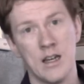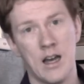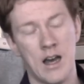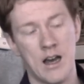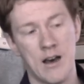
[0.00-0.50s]

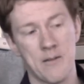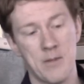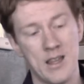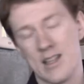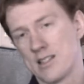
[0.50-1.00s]

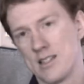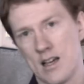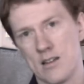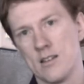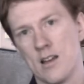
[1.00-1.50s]
And that's
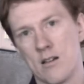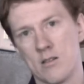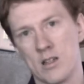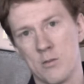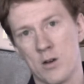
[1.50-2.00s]
not
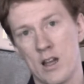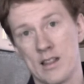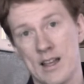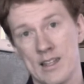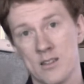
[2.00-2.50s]
really where I'd
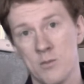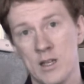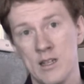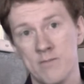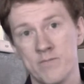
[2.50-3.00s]
like to
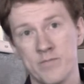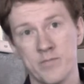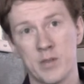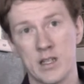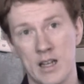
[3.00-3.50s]
be.
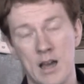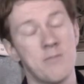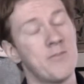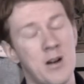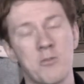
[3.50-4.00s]
But
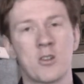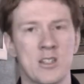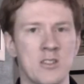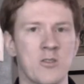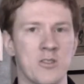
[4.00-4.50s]
I'm
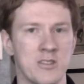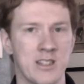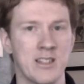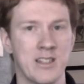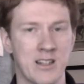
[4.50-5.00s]
working towards
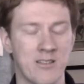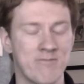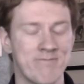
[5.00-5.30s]
it, you know?